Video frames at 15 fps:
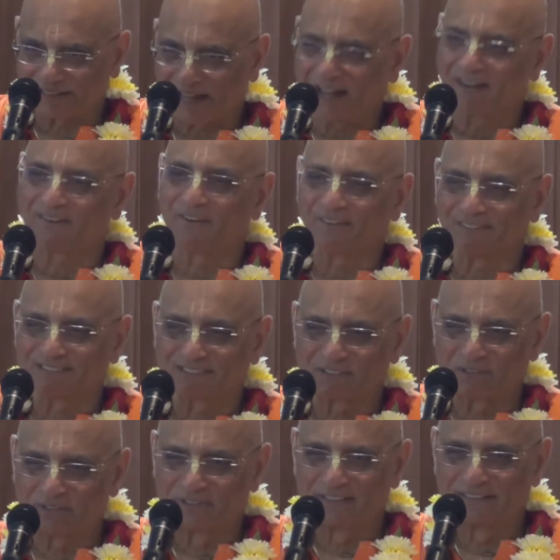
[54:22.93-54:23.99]
that also.
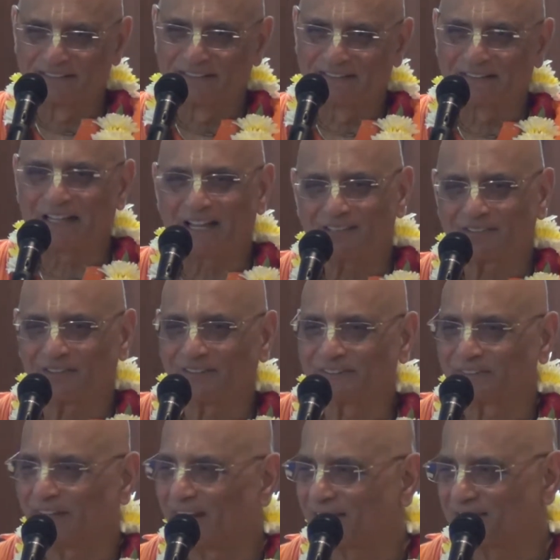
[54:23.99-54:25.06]
That's
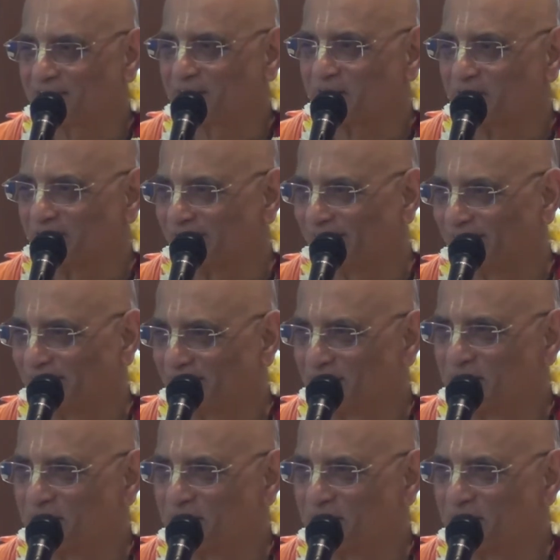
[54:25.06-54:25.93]
also external.